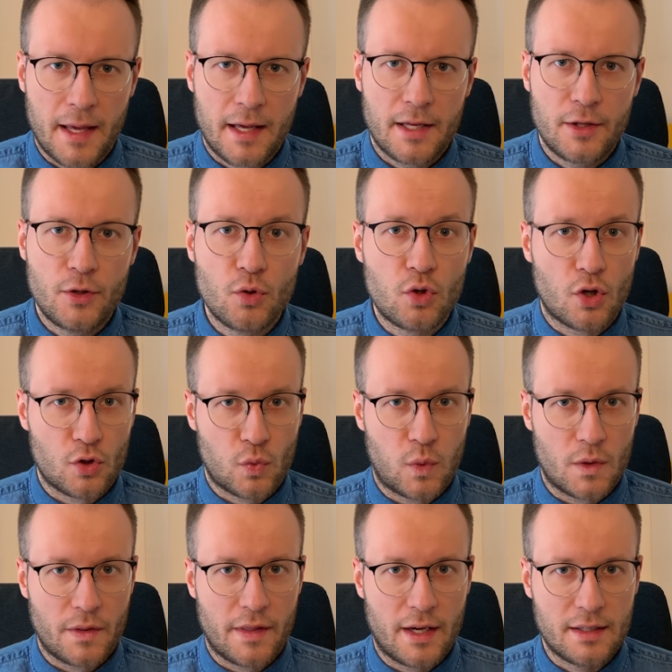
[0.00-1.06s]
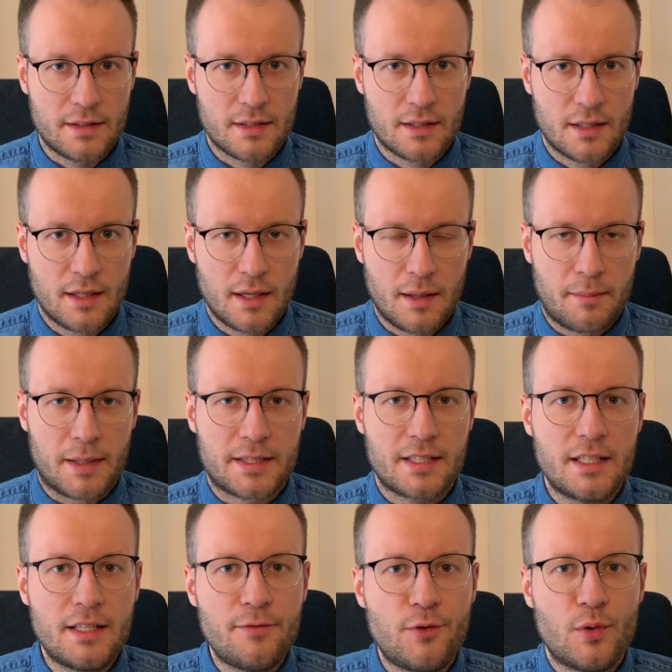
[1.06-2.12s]
You don't want that. But
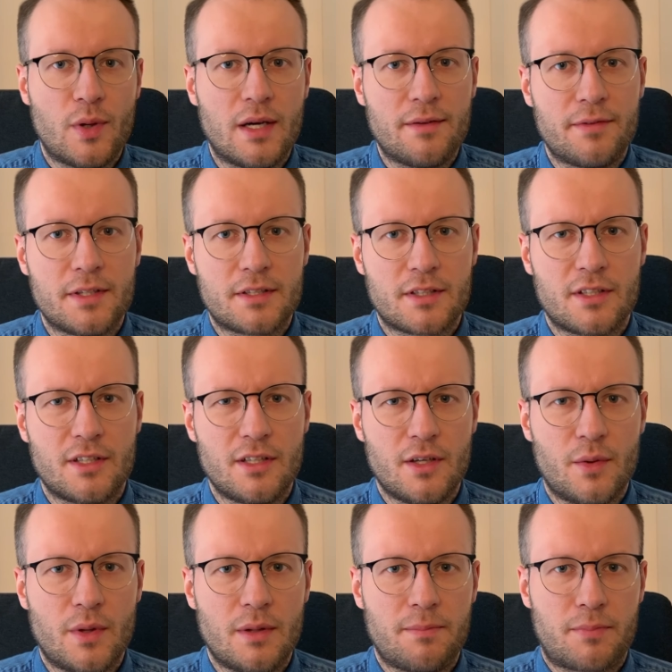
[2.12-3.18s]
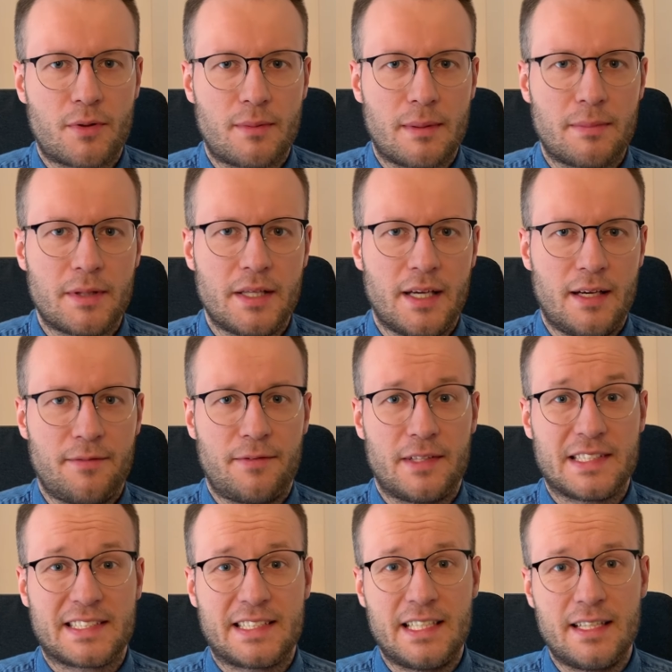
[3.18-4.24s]
if you have it, you will probably have
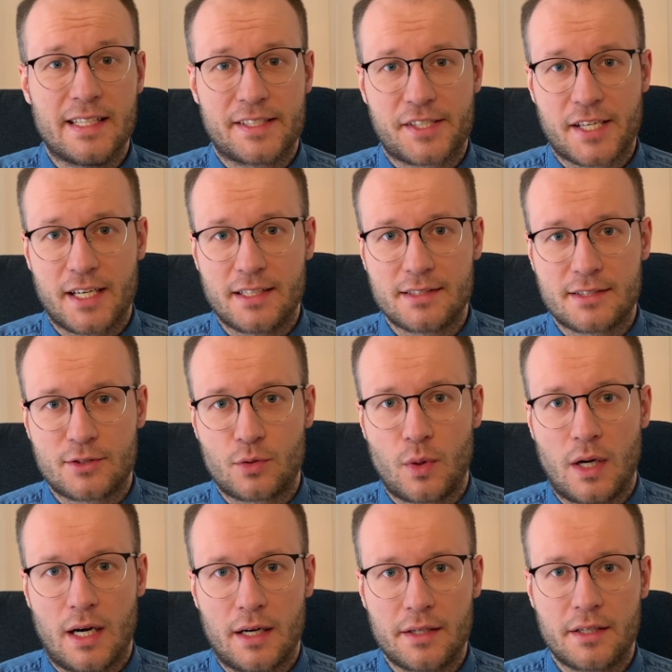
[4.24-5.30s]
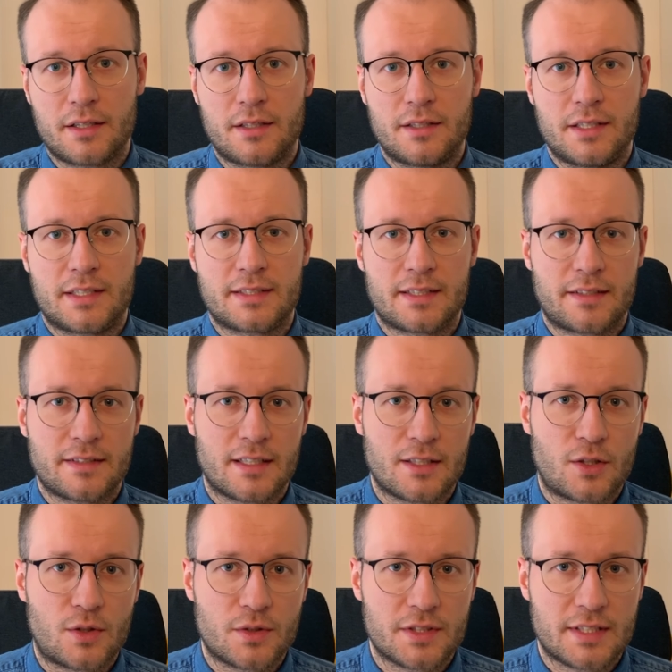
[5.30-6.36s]
still a chance to hire external
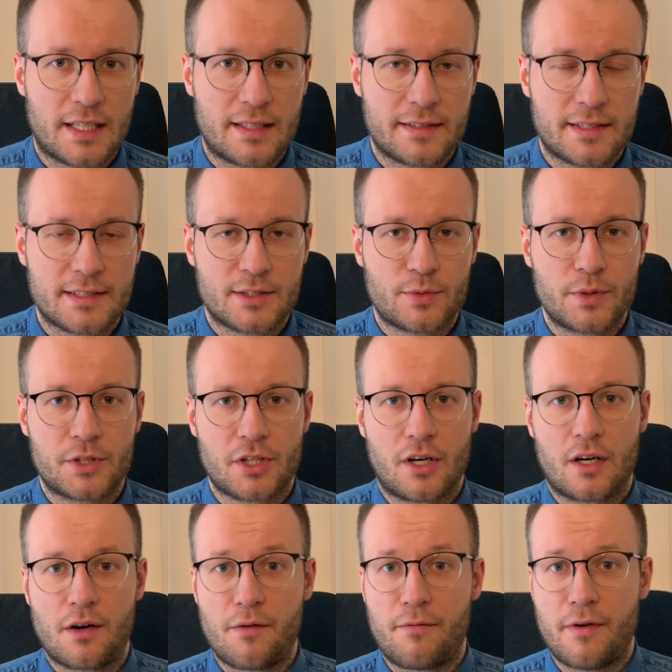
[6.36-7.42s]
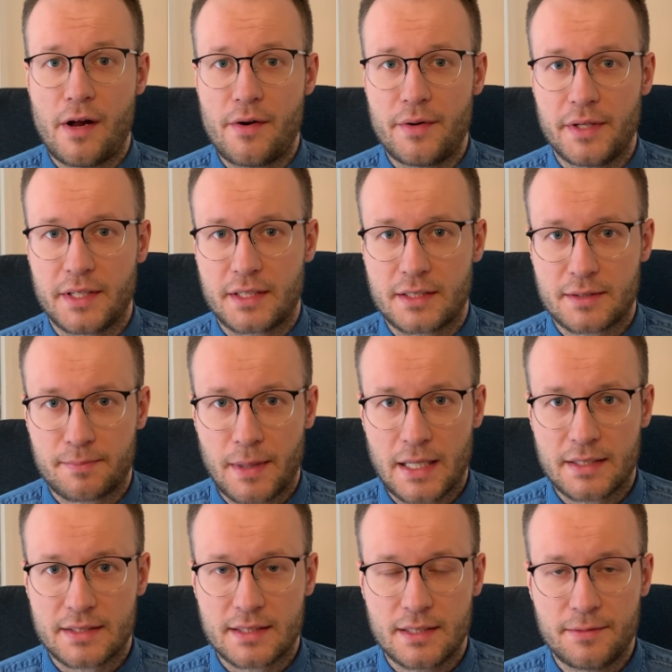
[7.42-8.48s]
consultants, which are very
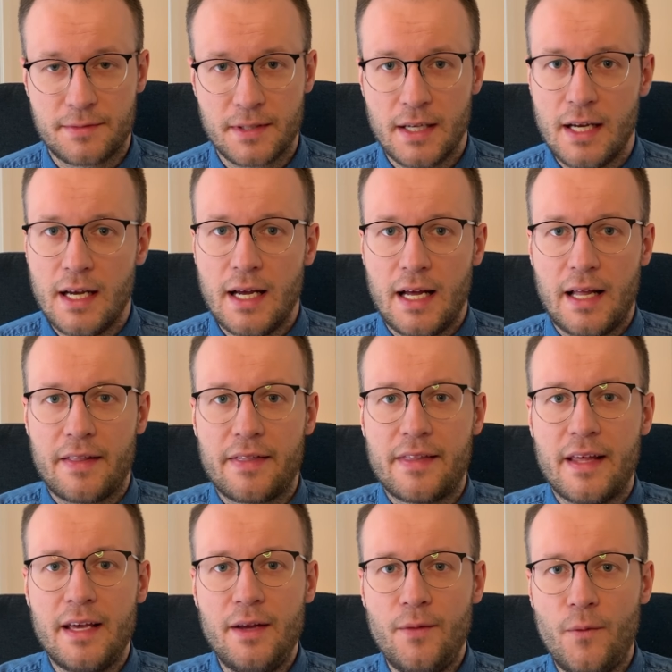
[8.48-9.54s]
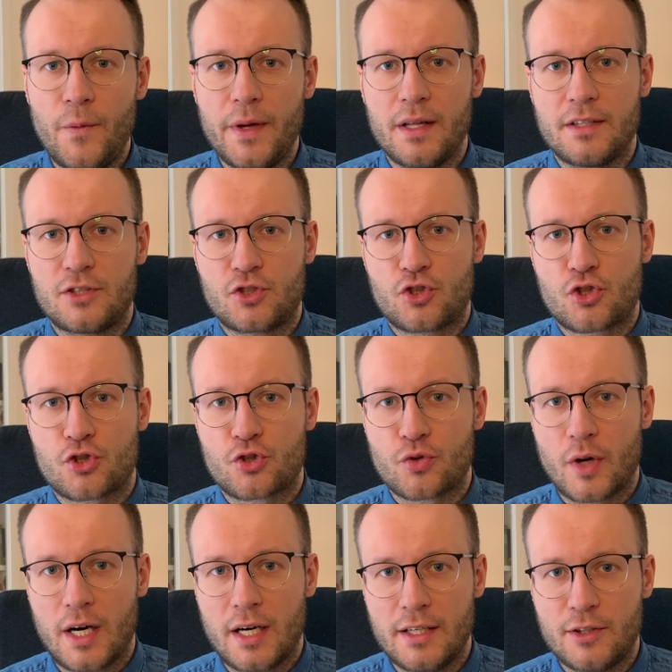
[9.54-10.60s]
expensive, and they will
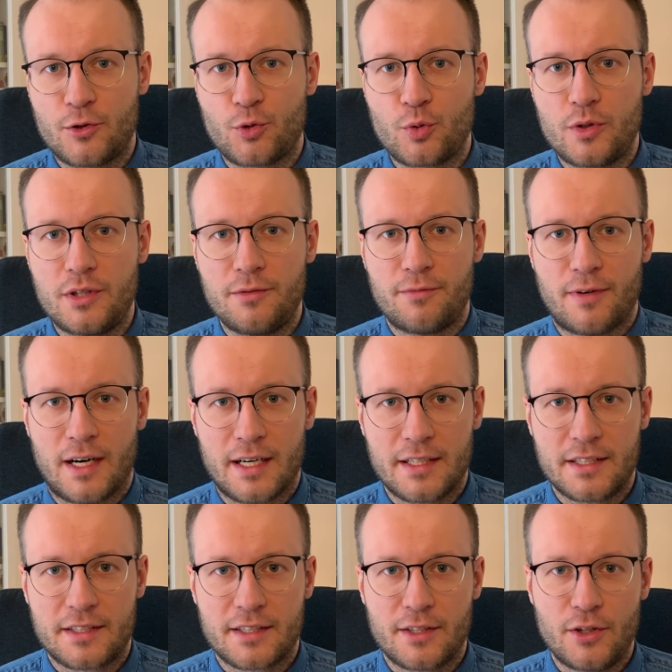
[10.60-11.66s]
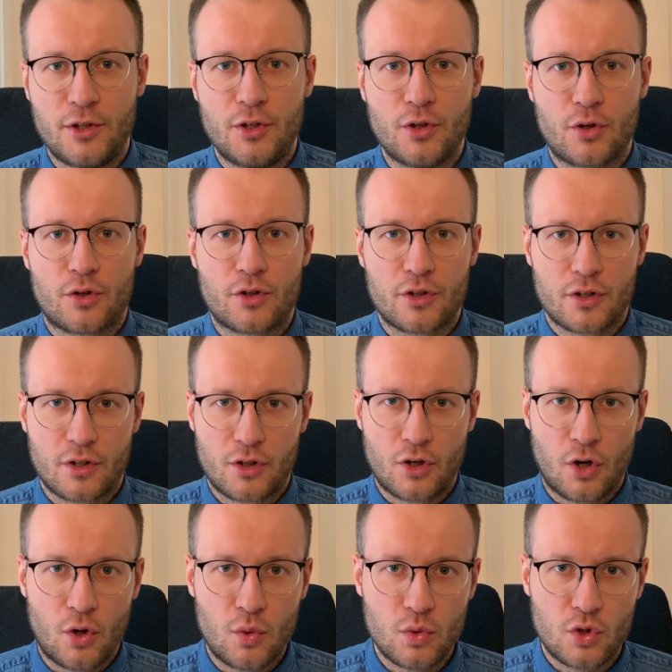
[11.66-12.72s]
try to divide your
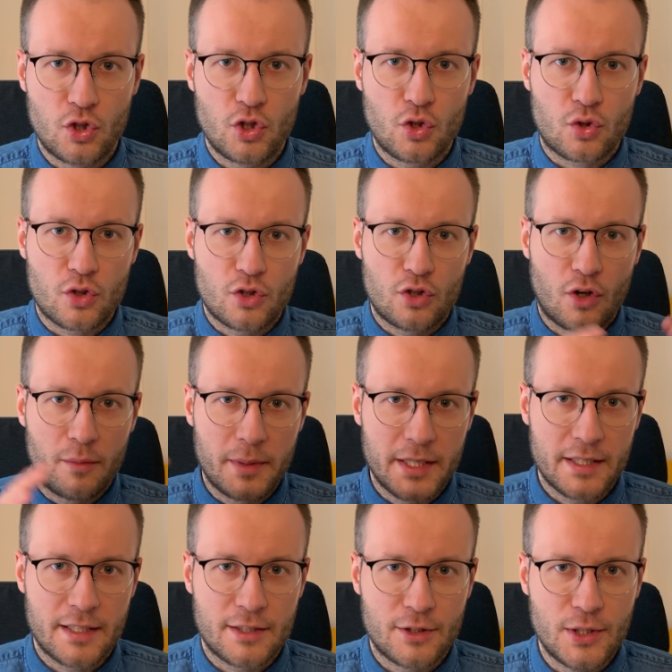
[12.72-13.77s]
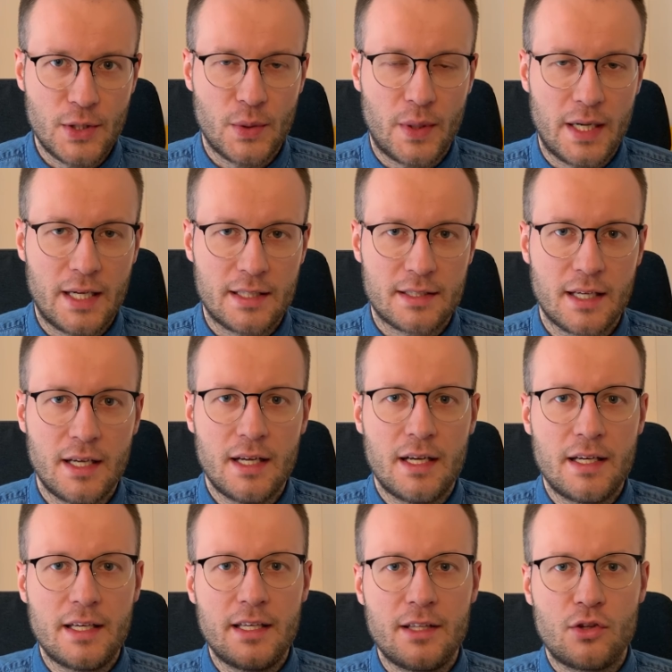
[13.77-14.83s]
code, your domain that you had,
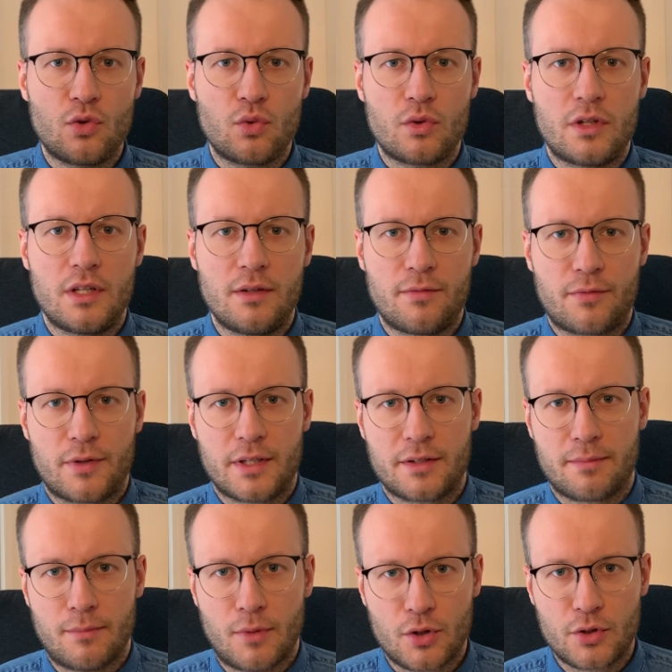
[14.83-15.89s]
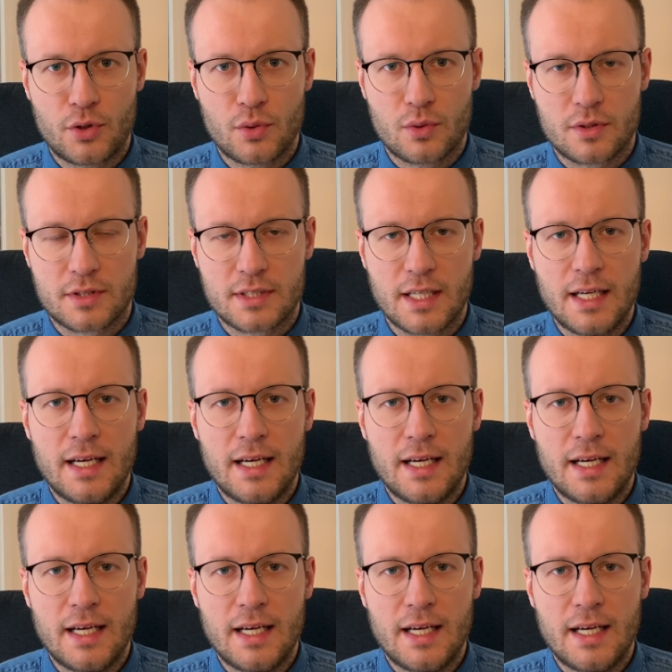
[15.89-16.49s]
into different modules.